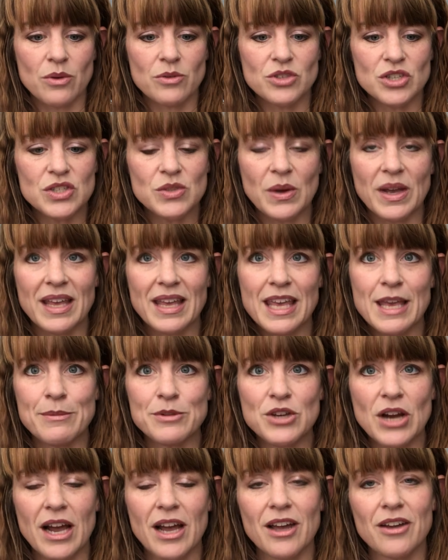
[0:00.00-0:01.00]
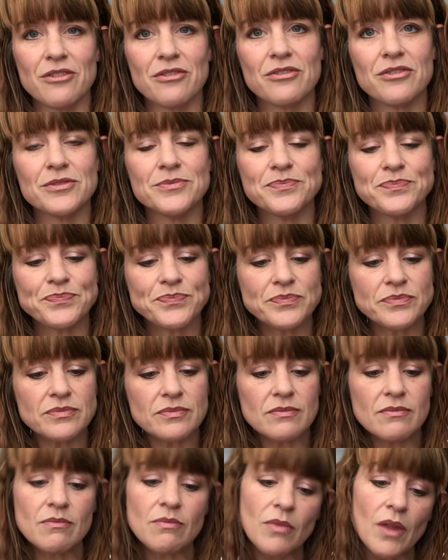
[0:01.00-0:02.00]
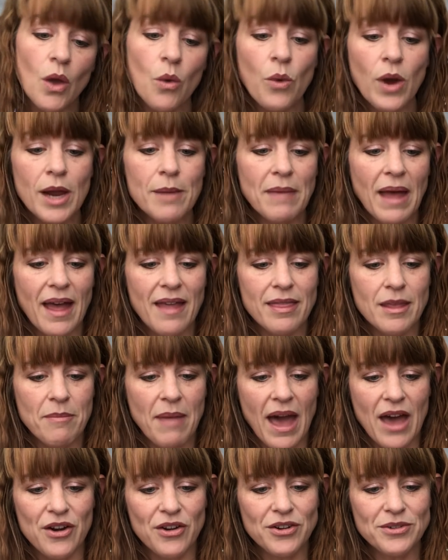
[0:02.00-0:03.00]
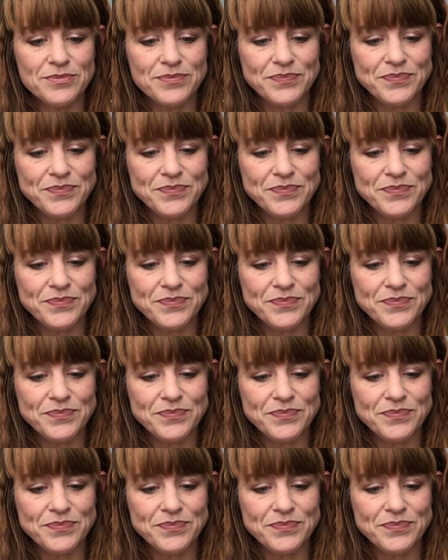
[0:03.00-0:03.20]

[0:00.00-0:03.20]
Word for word: just so I can keep track of where I'm at in the pattern.